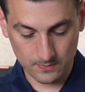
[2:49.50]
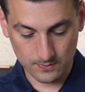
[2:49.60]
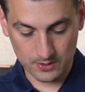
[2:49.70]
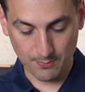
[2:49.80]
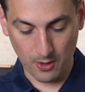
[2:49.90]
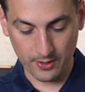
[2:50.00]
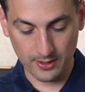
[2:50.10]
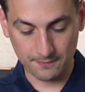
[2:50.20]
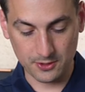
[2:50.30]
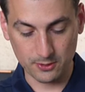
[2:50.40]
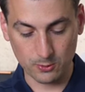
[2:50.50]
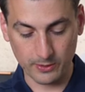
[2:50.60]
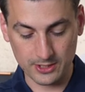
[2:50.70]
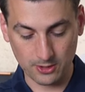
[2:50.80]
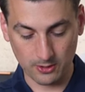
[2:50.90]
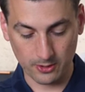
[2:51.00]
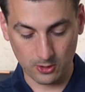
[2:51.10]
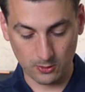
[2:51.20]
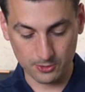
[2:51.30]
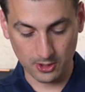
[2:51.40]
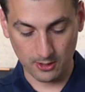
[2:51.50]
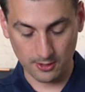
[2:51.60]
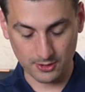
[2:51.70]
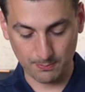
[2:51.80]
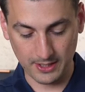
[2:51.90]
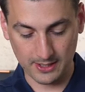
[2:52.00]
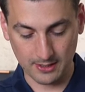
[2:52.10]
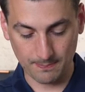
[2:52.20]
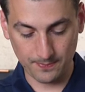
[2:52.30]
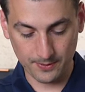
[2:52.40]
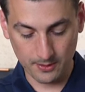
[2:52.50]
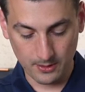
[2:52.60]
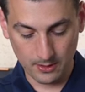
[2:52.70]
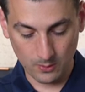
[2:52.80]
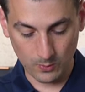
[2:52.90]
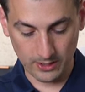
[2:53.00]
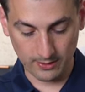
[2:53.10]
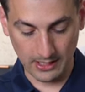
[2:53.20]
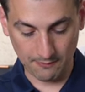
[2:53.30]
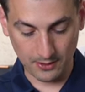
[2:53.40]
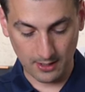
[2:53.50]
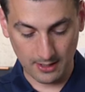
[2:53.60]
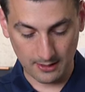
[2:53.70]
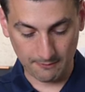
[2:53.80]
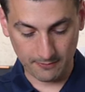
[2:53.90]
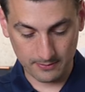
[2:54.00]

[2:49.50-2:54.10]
Smart enough to return home, charge, and pick up where it left off.